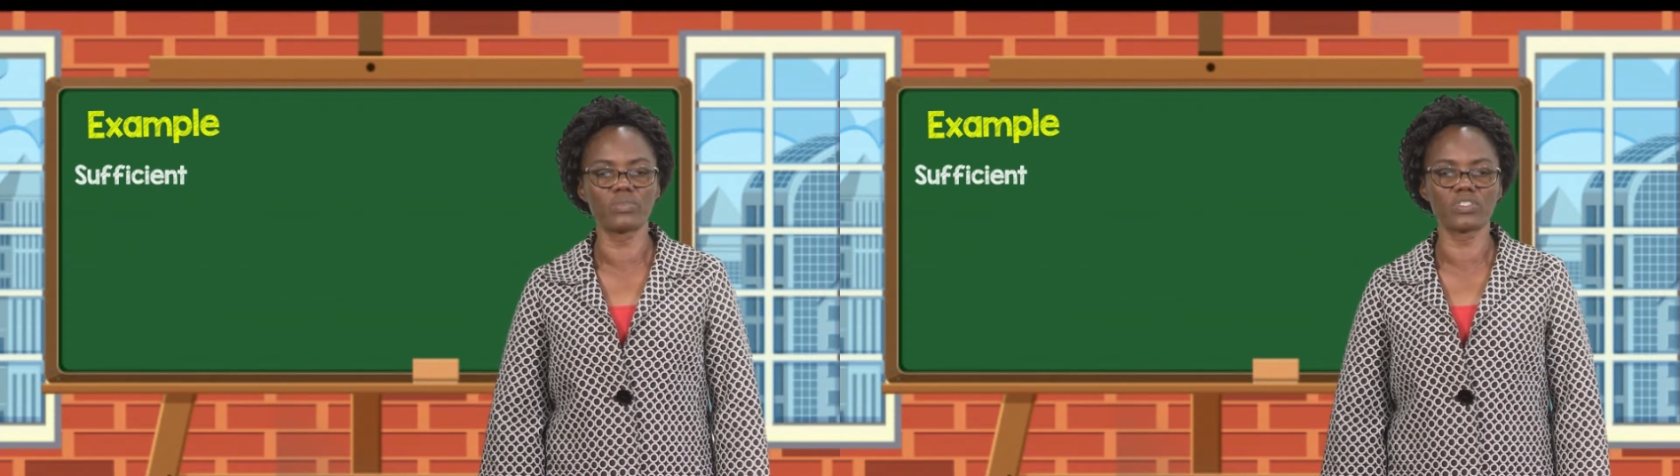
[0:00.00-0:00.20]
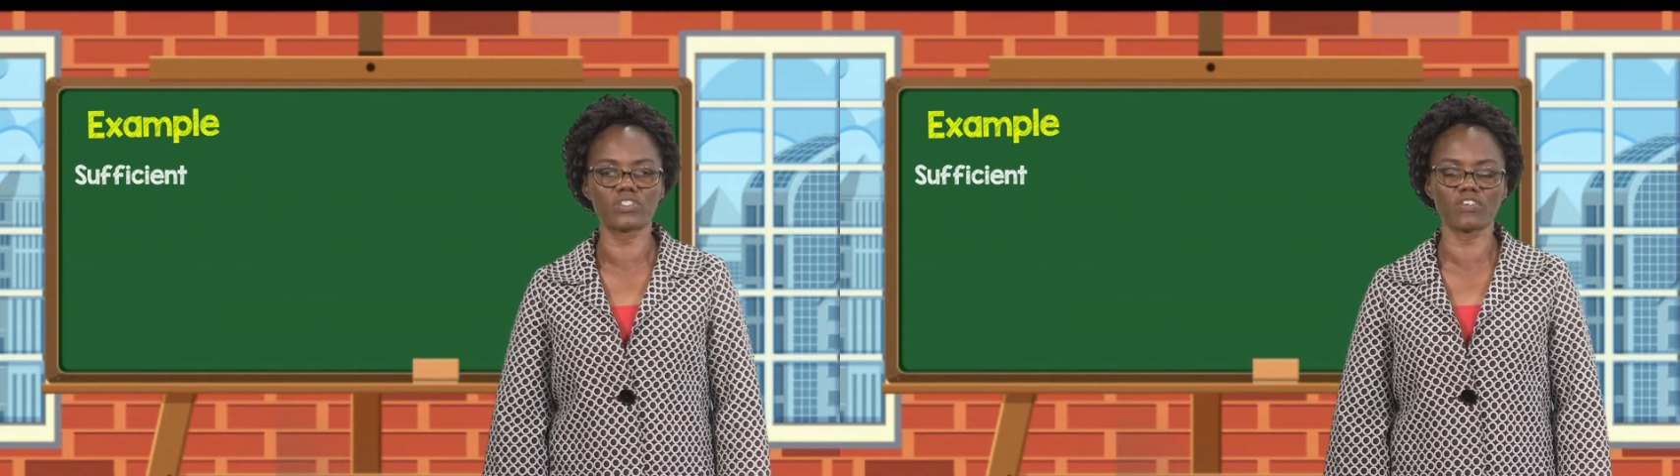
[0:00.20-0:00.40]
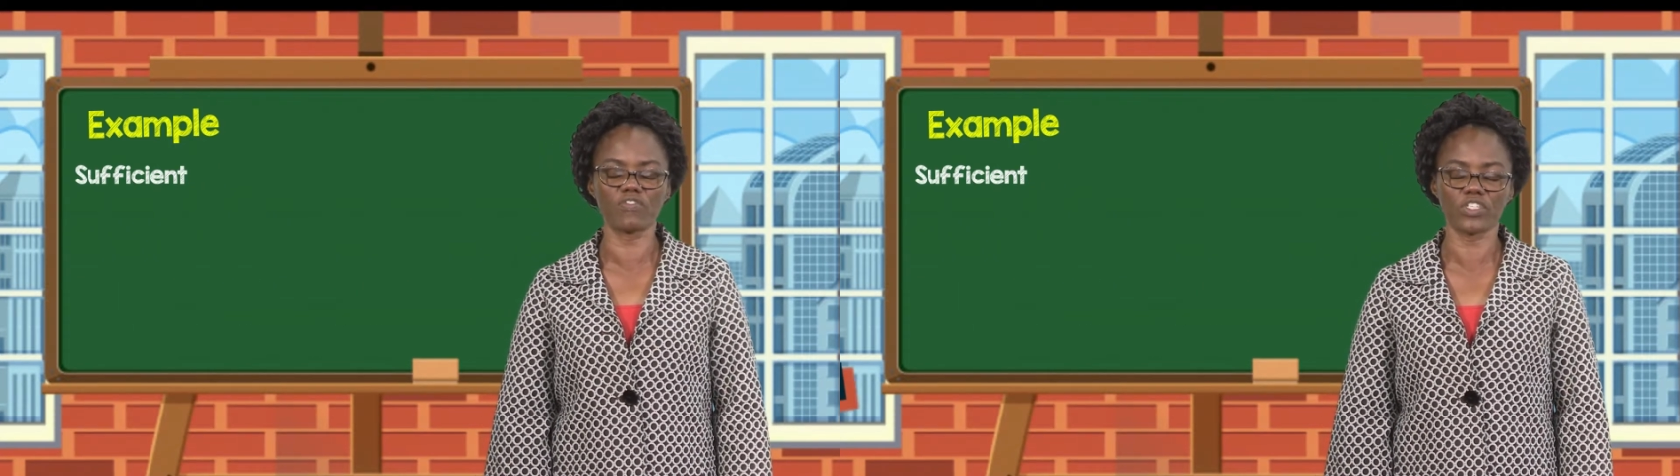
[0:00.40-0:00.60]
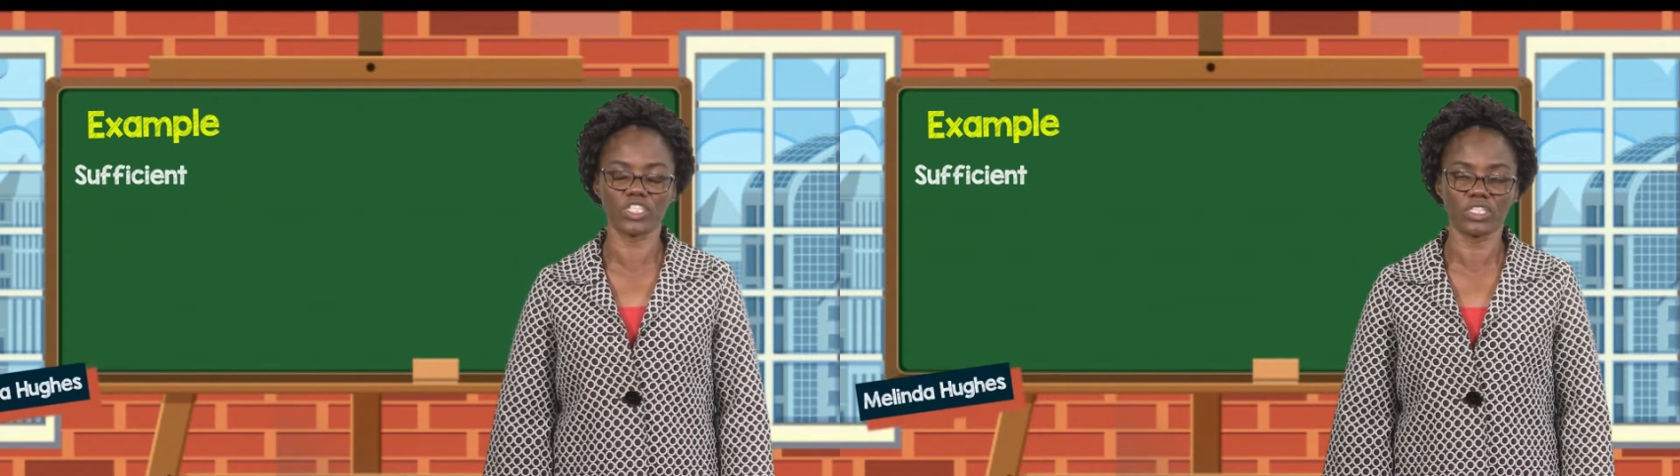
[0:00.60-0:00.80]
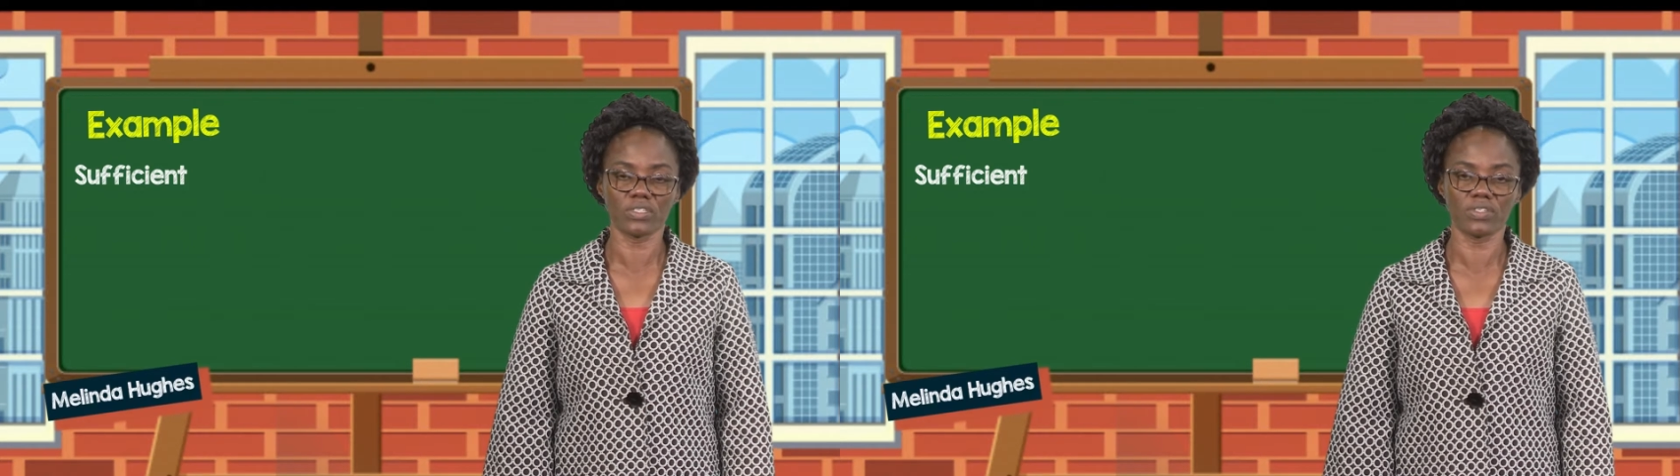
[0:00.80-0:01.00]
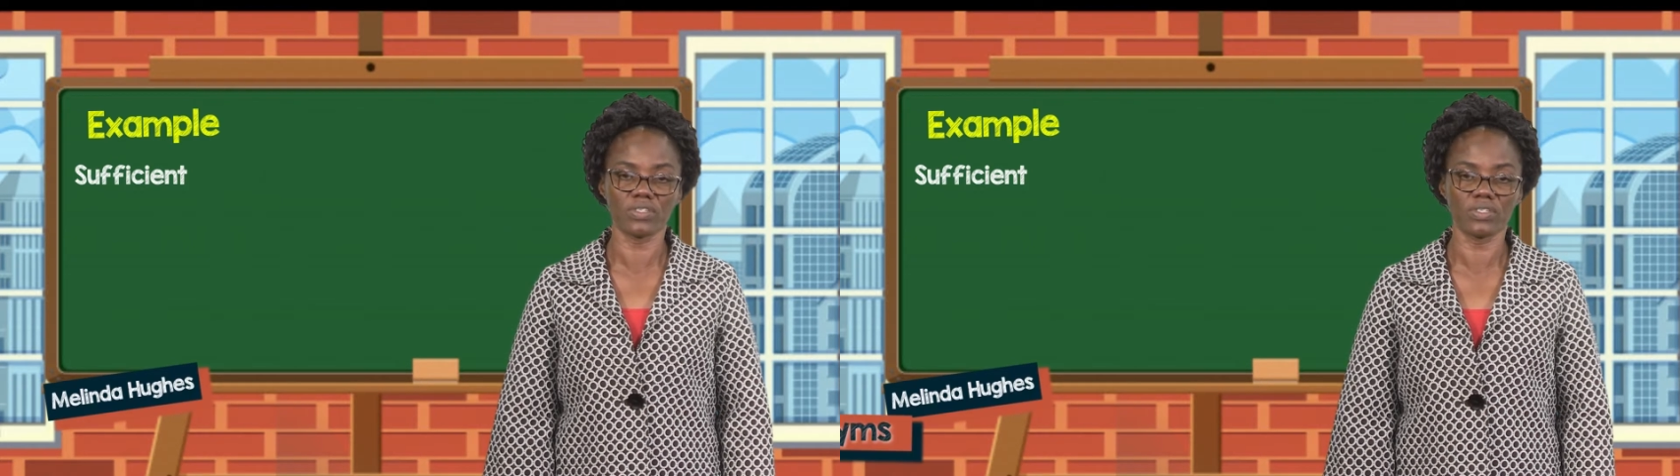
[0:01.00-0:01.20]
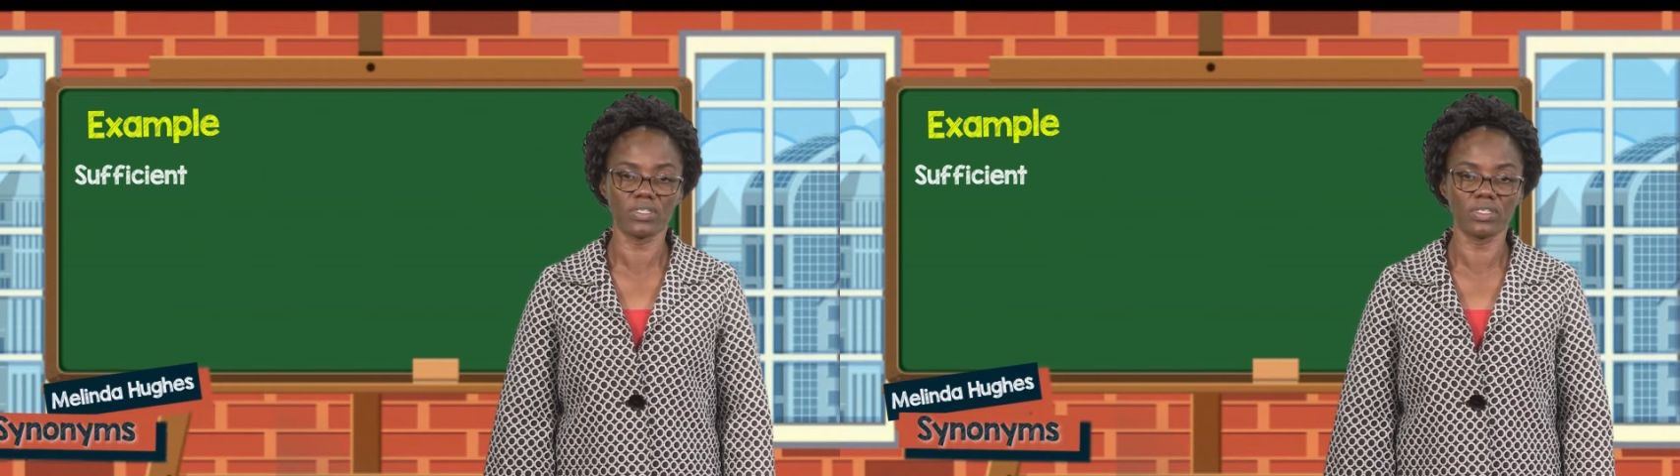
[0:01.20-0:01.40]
sufficient